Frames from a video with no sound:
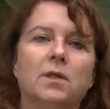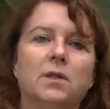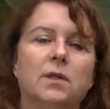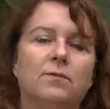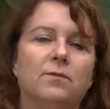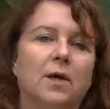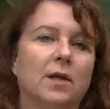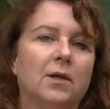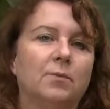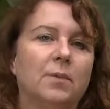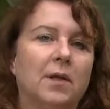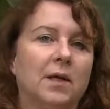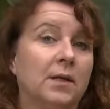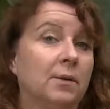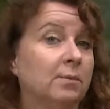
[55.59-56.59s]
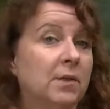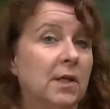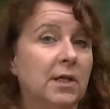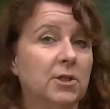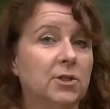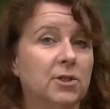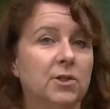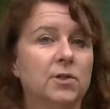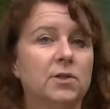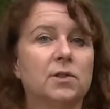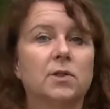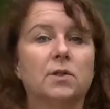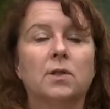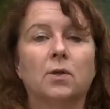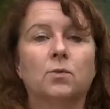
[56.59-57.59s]
developed
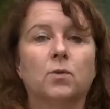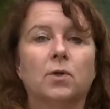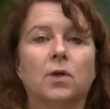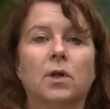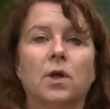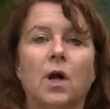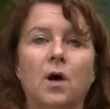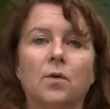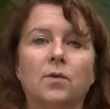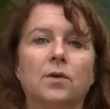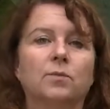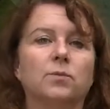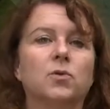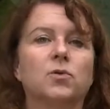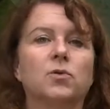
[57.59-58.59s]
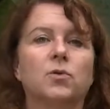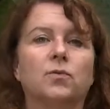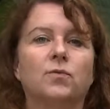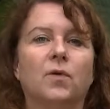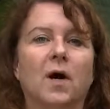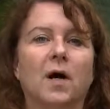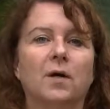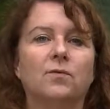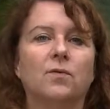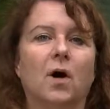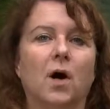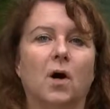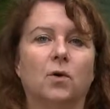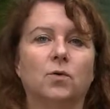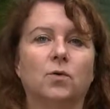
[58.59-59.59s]
adaptations that would allow them to survive
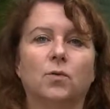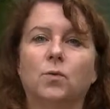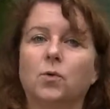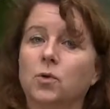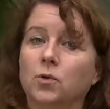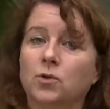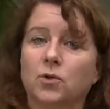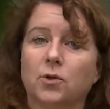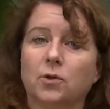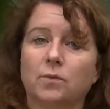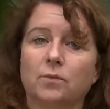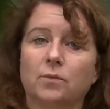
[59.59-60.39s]
out of water.